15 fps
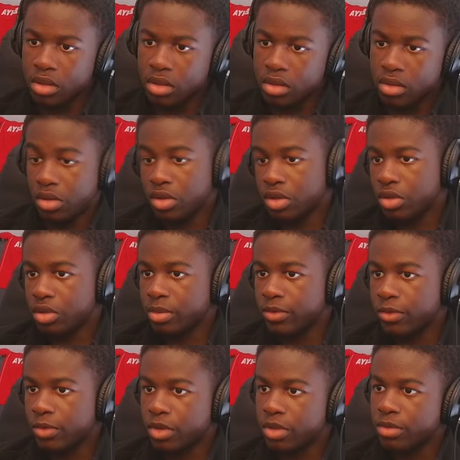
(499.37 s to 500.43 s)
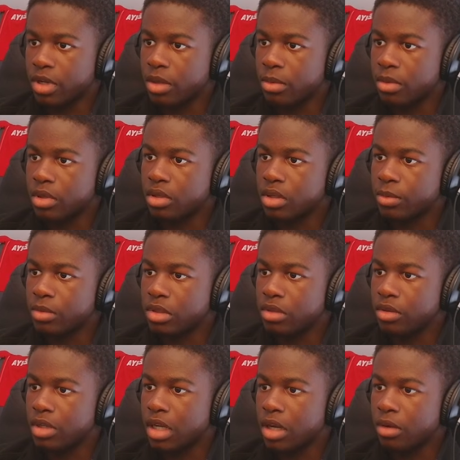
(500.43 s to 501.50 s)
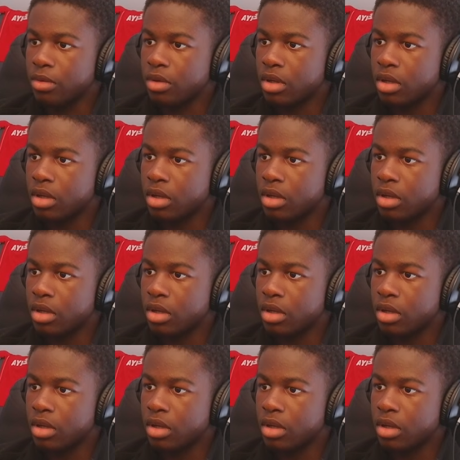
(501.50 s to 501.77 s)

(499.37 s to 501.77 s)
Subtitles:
You could do this before as well, but I'm just doing it now.